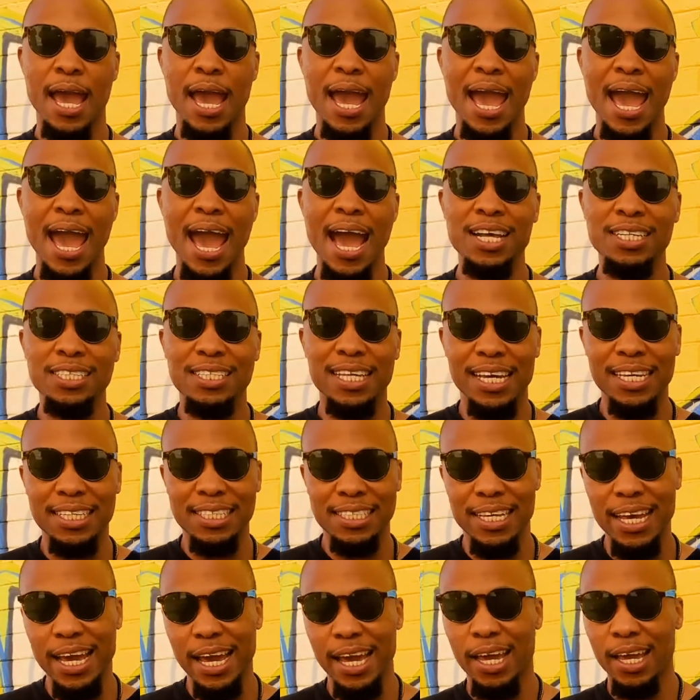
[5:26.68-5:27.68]
as they
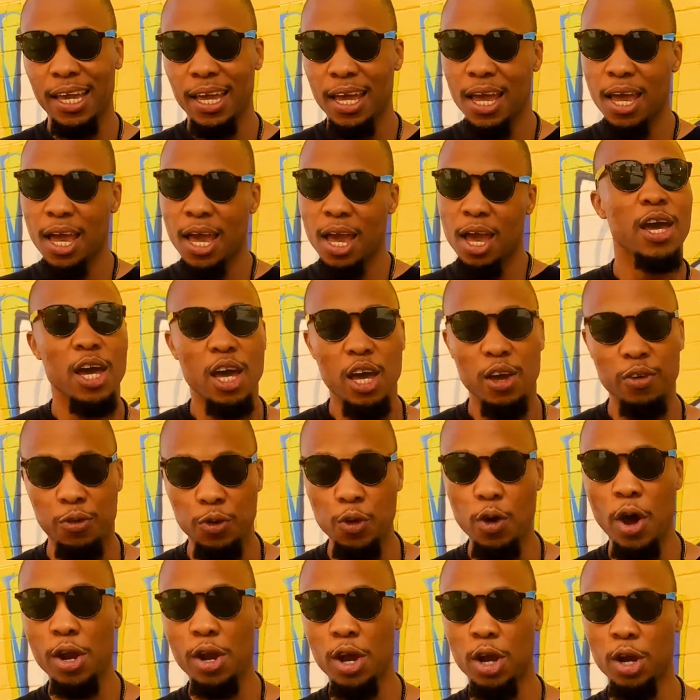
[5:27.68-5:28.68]
say, if
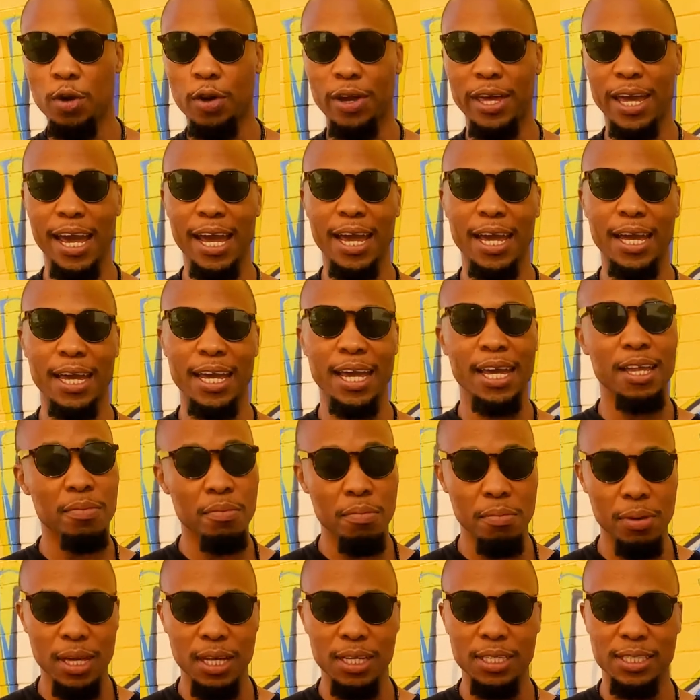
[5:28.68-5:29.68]
you are not okay, it
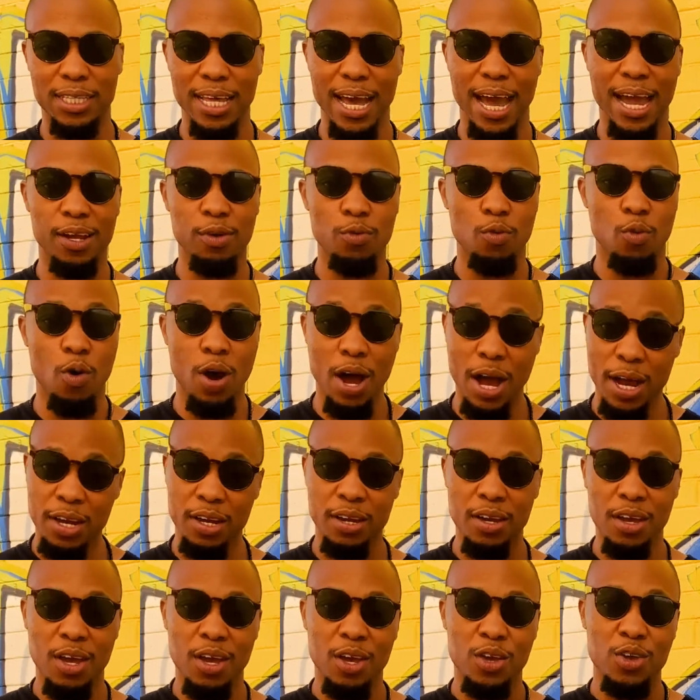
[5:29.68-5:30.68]
means that one,